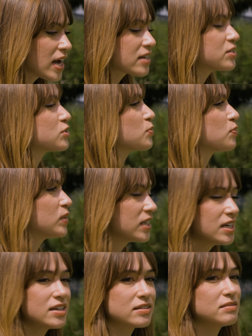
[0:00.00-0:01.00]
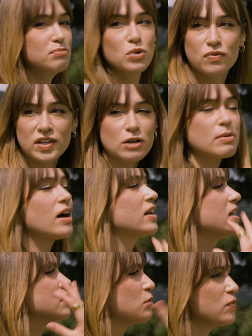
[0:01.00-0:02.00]
actors were really moving their
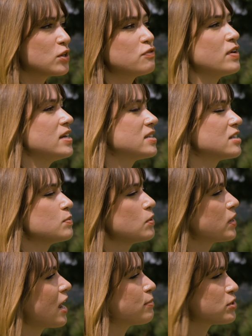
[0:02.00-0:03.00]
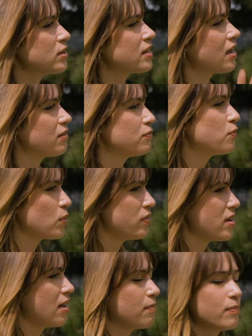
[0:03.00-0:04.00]
bodies, moving their faces. We were capturing that for
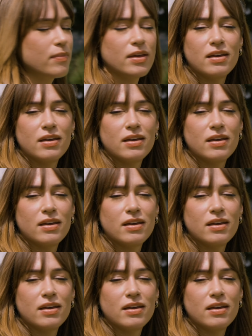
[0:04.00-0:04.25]
the game,